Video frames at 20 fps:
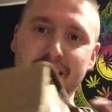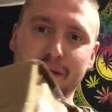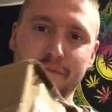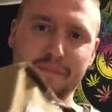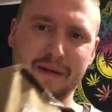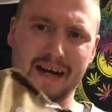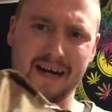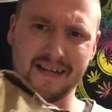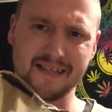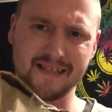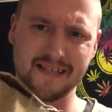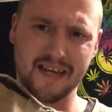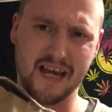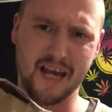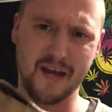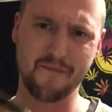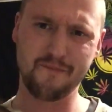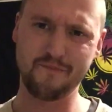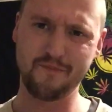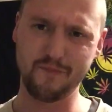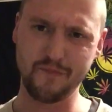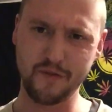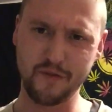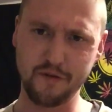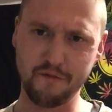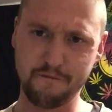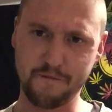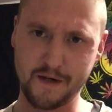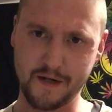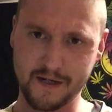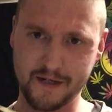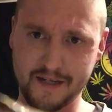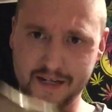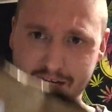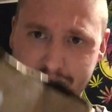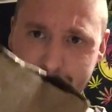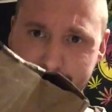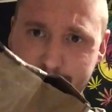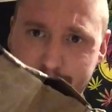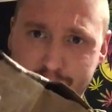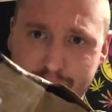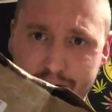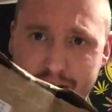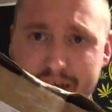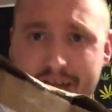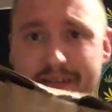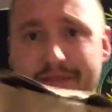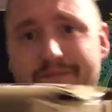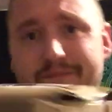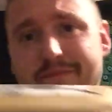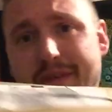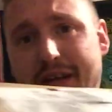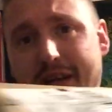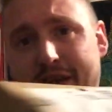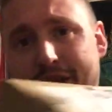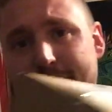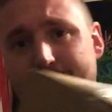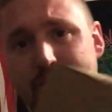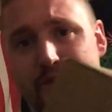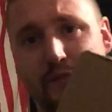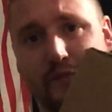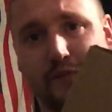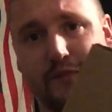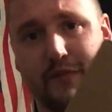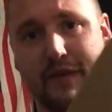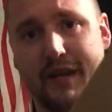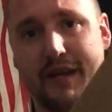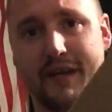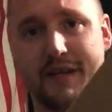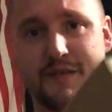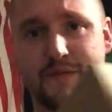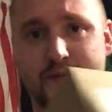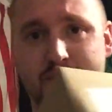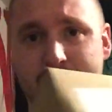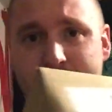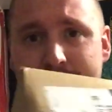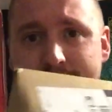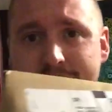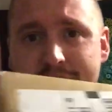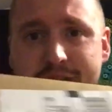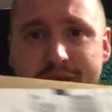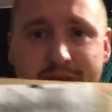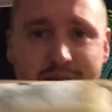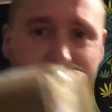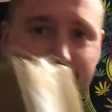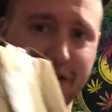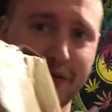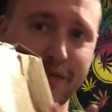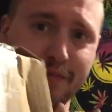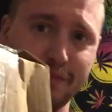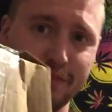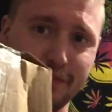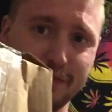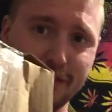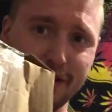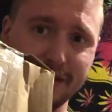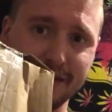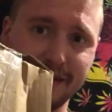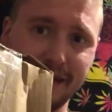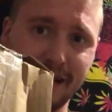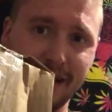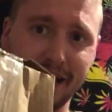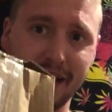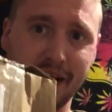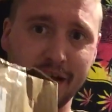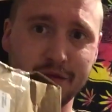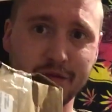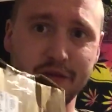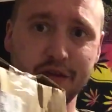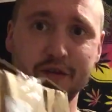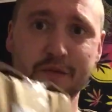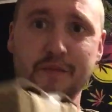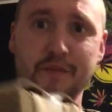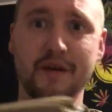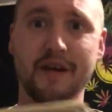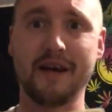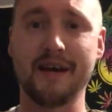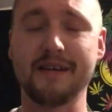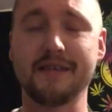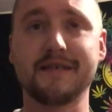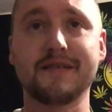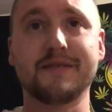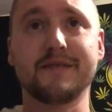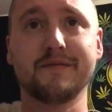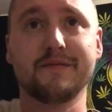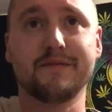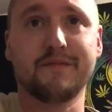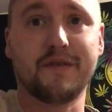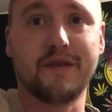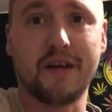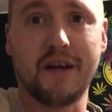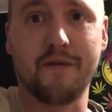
Box came a little fucked up, but, it is what it is. This day and age with UPS, you